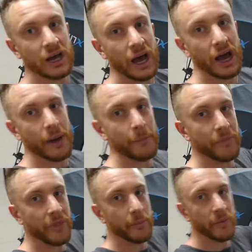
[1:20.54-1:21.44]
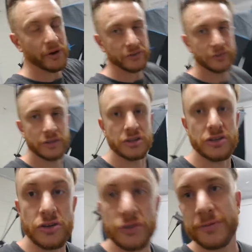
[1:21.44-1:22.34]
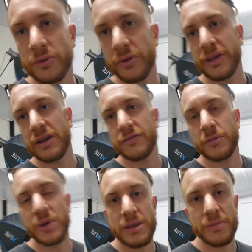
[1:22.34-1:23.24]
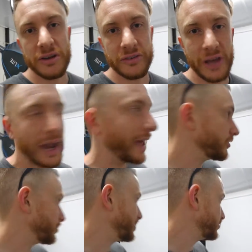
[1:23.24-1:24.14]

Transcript: the most useful thing for me because it allows me